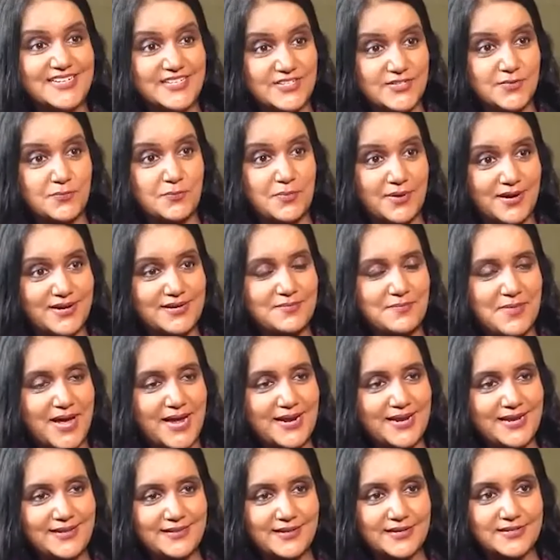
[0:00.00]
So burnt
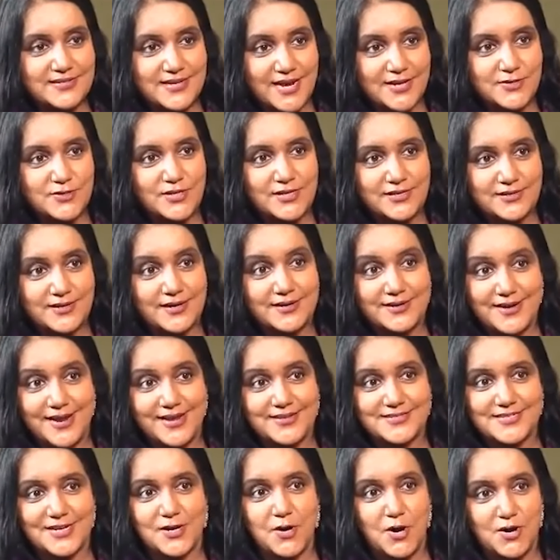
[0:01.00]
Maggi, that's actually, yeah, that
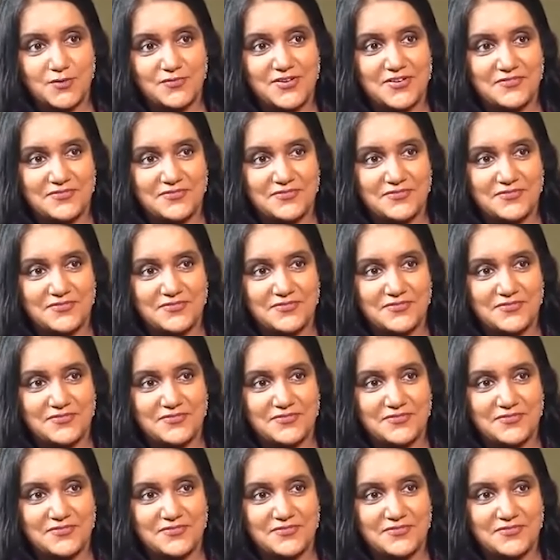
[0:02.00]
takes a lot of